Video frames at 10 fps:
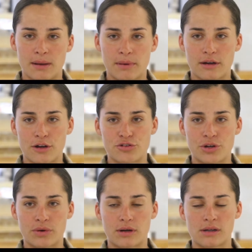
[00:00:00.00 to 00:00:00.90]
and my
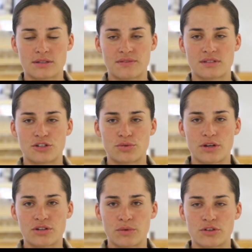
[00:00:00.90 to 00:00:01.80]
country, regardless of the
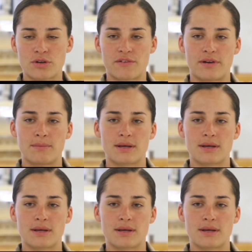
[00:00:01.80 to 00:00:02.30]
situation in which I find